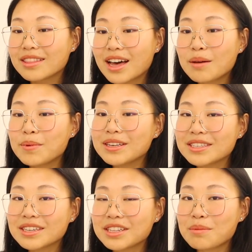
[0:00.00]
That
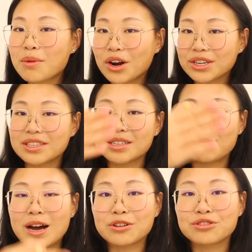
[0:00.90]
basically marks this
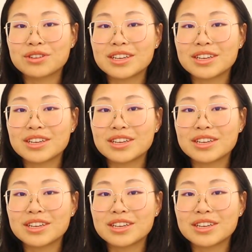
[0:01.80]
boundary.